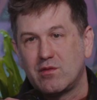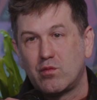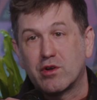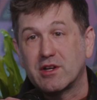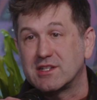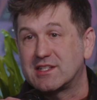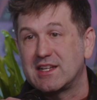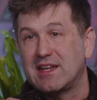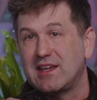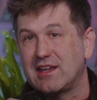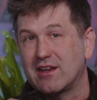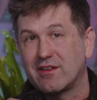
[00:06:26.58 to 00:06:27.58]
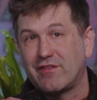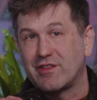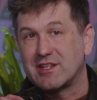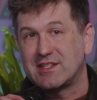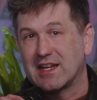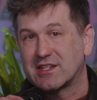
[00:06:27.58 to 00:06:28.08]
we're going to see over
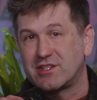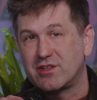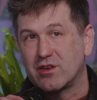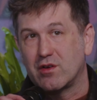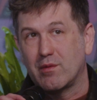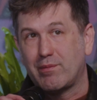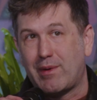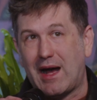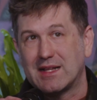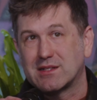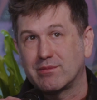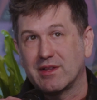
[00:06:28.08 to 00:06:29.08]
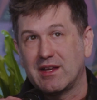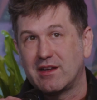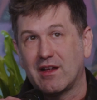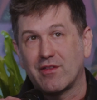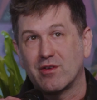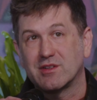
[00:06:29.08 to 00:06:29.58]
this next year possibly
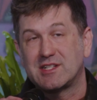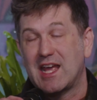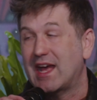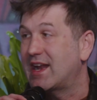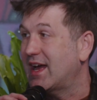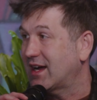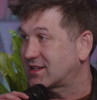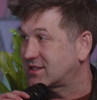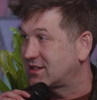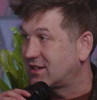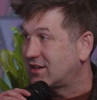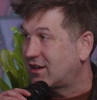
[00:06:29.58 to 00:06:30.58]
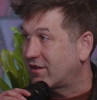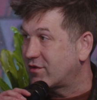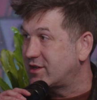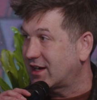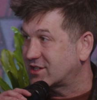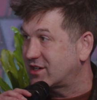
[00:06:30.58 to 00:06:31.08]
another 10x of
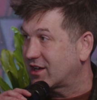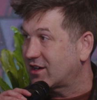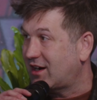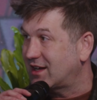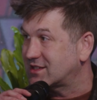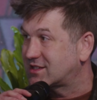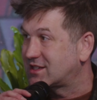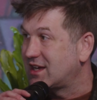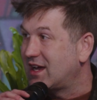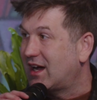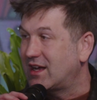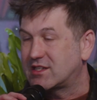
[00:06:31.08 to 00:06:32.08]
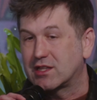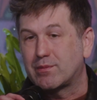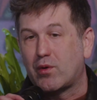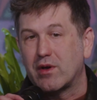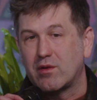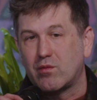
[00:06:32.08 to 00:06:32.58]
reduction in costs, to the
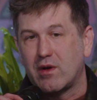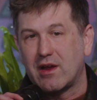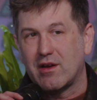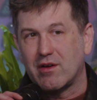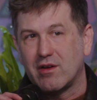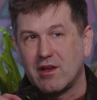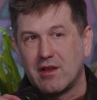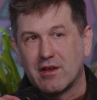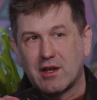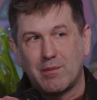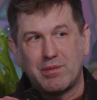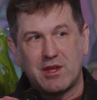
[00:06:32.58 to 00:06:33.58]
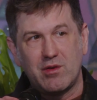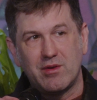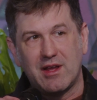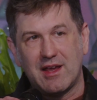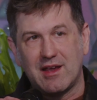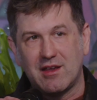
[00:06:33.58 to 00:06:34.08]
point where
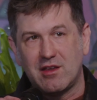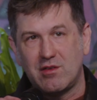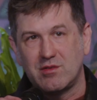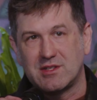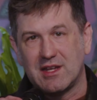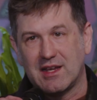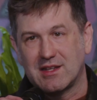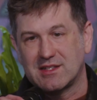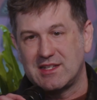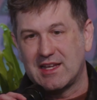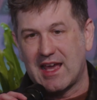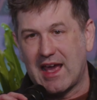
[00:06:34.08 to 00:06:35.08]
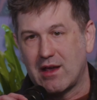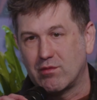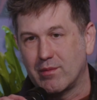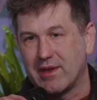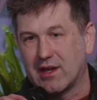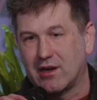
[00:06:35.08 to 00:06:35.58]
computing using ZK
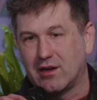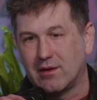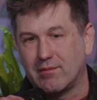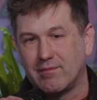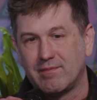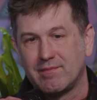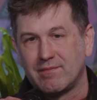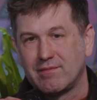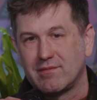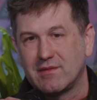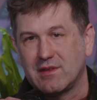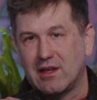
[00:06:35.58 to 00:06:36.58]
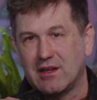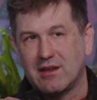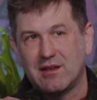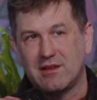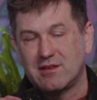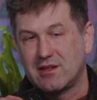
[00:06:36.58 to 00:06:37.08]
will become uh,
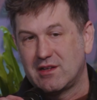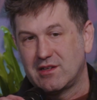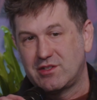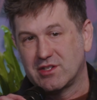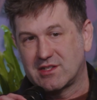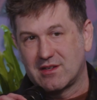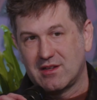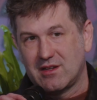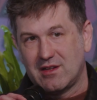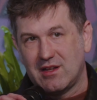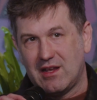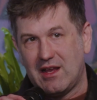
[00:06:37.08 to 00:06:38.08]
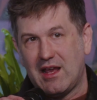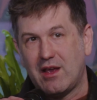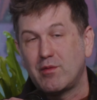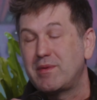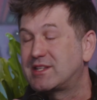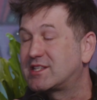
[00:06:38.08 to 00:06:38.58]
just it would be